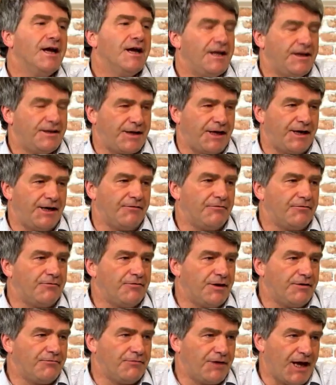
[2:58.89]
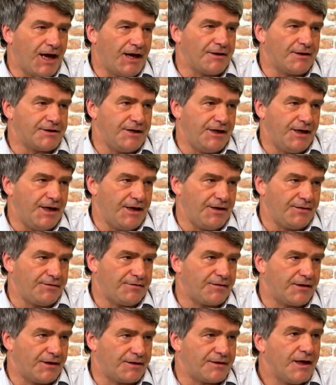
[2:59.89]
The reality
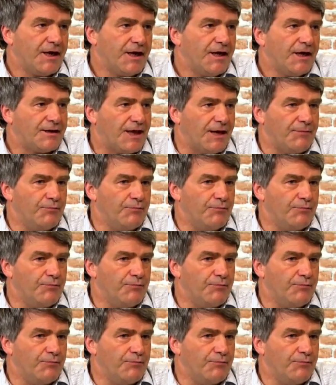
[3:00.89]
is that they